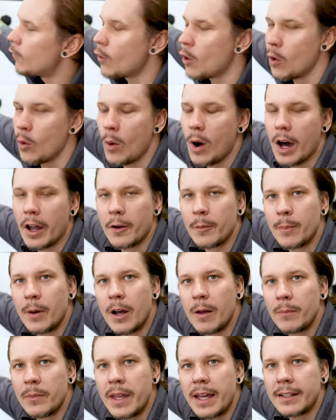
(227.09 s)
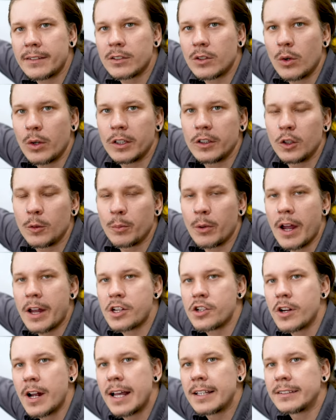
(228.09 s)
volt water pump that's going to
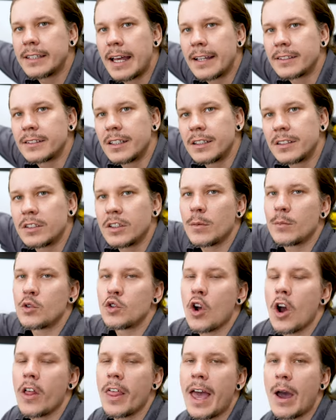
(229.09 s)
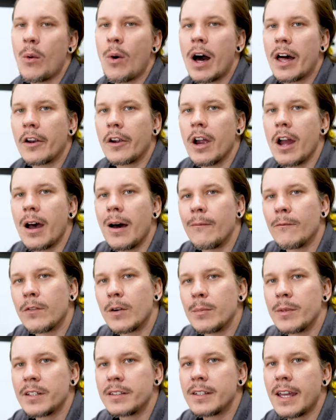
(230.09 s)
pressurize that system, draw that water up
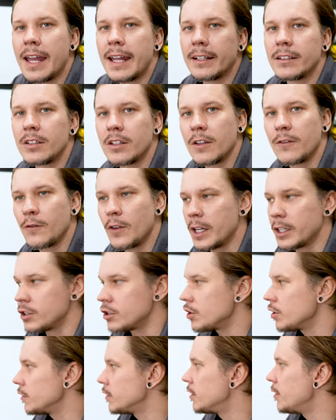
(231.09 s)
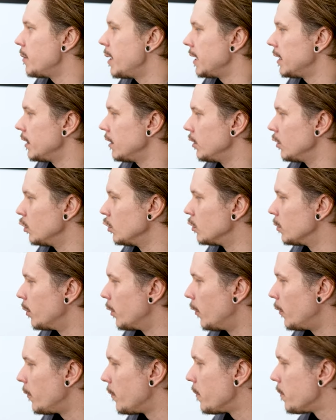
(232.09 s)
from the tank to the fixtures to make it
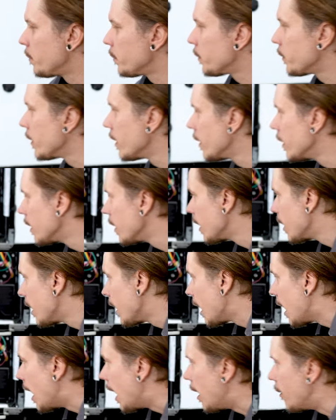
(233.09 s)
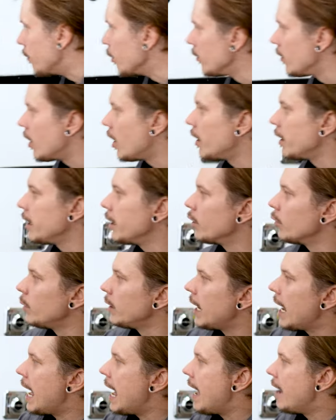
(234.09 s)
usable. Uh, moving on here,
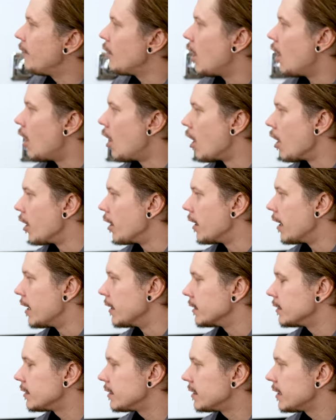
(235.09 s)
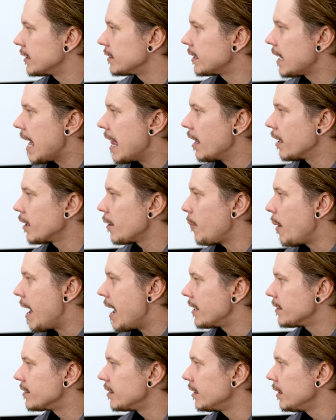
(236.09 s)
we have our six gallon
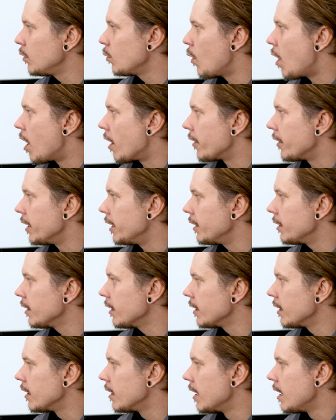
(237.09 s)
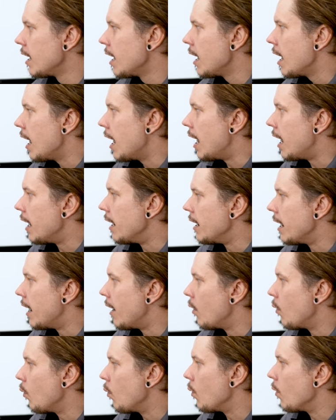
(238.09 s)
capacity water heater. Uh,
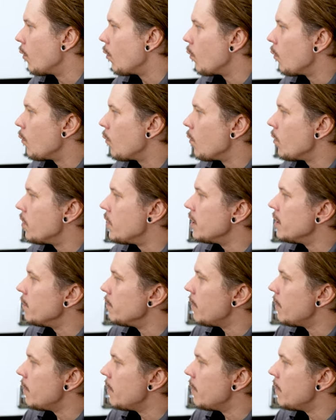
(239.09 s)
now, the